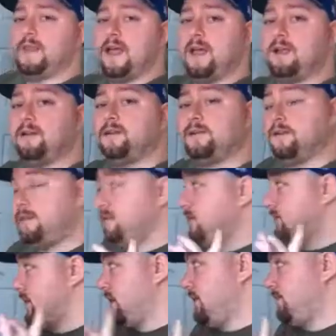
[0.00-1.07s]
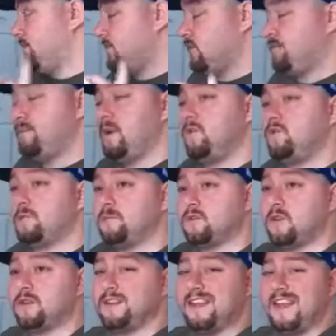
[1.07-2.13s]
that first bass drum is
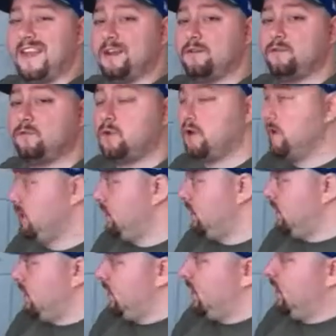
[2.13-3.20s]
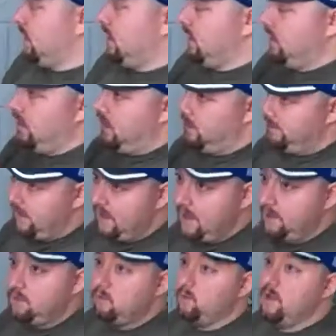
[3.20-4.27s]
on the end of 1.
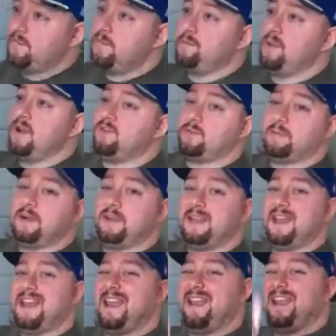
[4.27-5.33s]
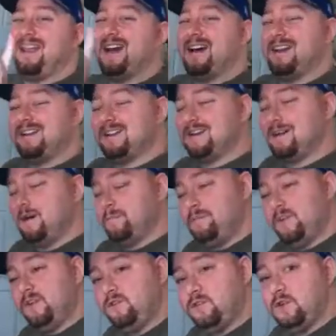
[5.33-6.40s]
Then we have a bass drum on a
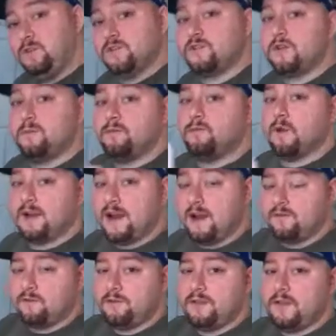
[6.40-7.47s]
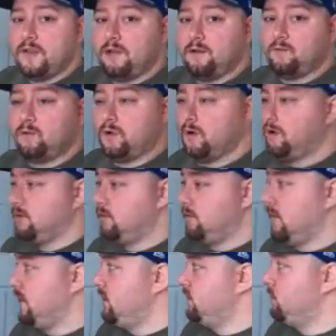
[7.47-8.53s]
beat 2, which comes right after the end of 1,
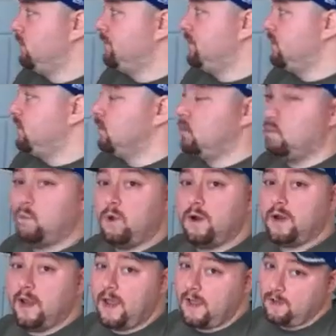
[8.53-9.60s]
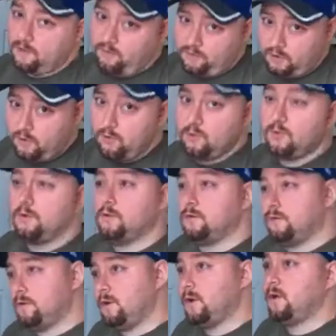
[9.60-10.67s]
right? So beat 1 and 2,
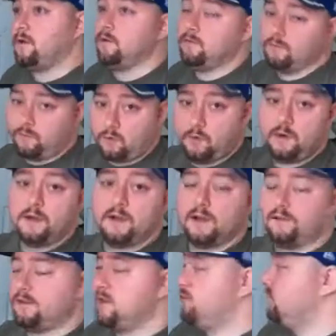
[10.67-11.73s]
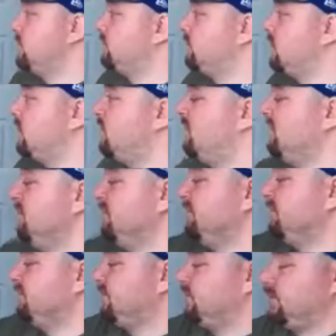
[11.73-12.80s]
3, 4, etc. So
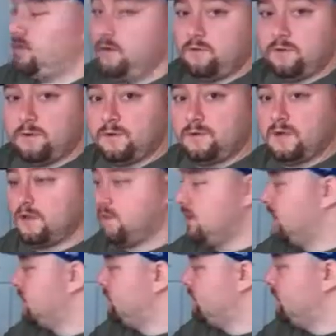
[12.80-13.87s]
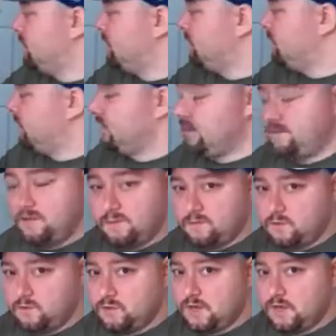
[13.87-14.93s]
here's what it sounds like. I'm going to play the tips
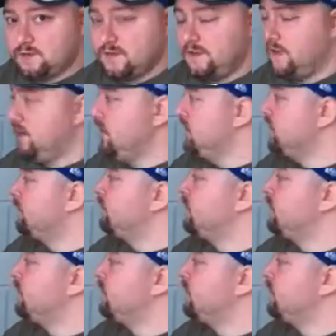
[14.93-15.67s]
so you guys can hear.